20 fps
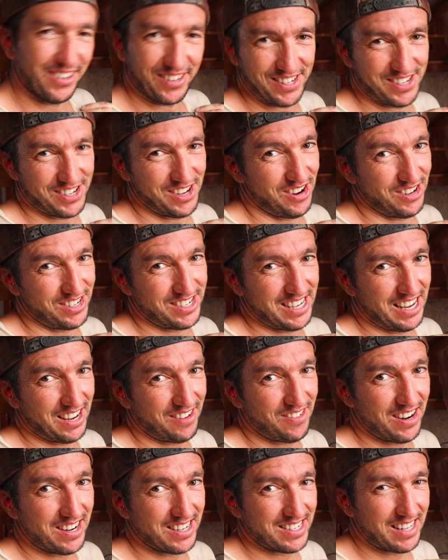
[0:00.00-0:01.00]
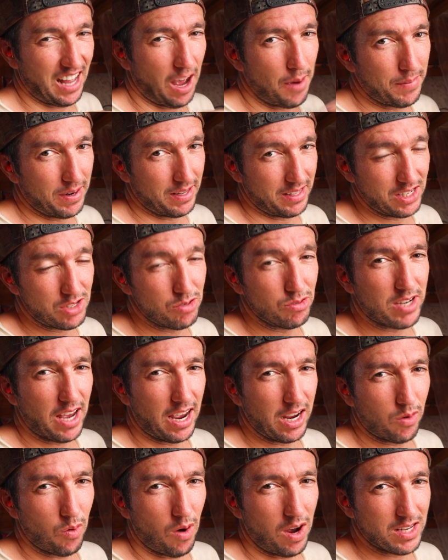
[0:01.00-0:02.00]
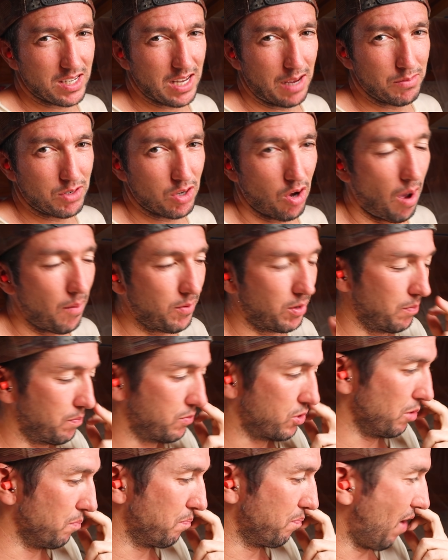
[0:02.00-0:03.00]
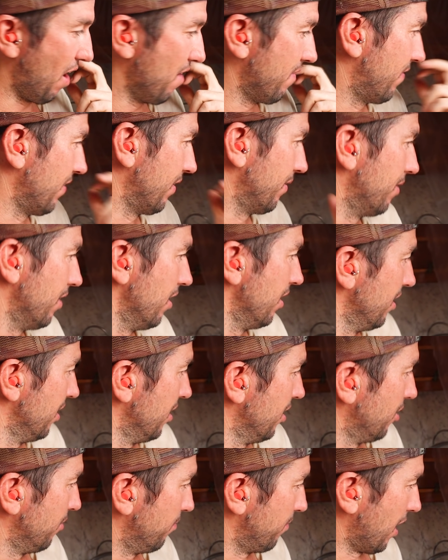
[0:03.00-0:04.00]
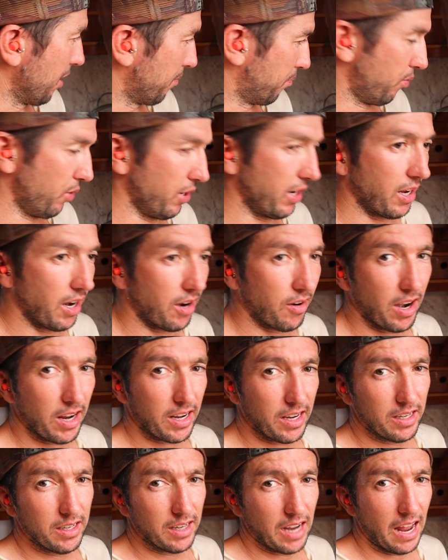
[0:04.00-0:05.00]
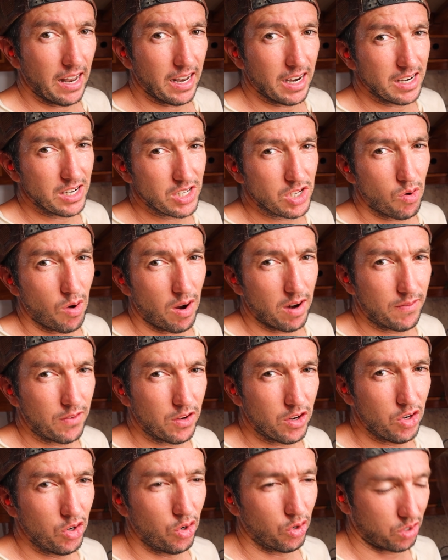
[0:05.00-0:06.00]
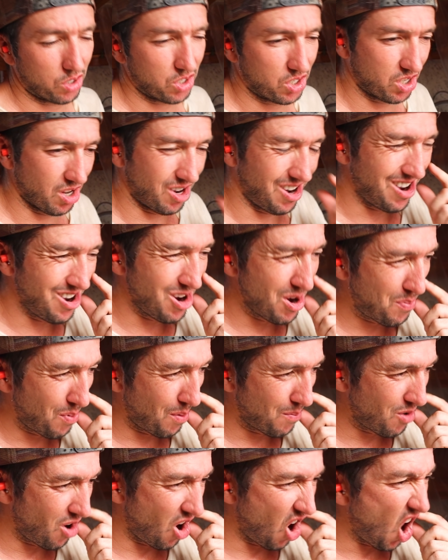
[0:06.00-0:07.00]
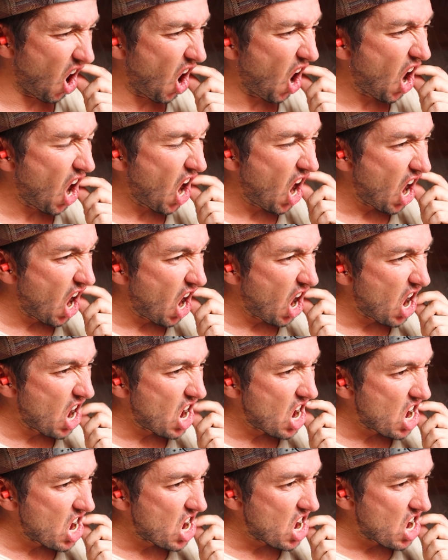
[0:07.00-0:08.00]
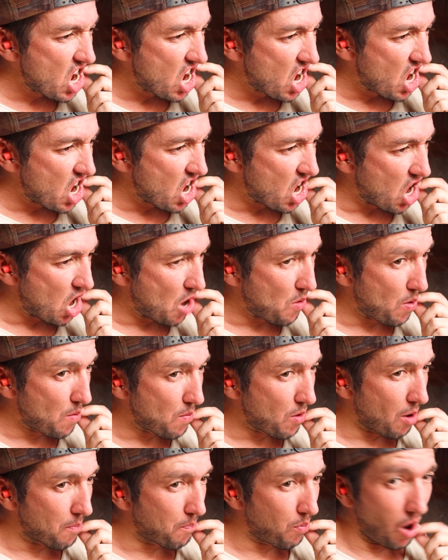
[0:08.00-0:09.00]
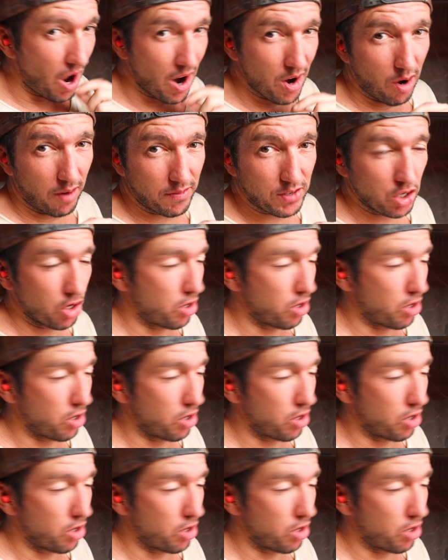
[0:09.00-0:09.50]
look so sick when it's done, but this will take quite some time to buff and make pretty, I reckon. And there is quite a few nooks, so I hope I'm not biting off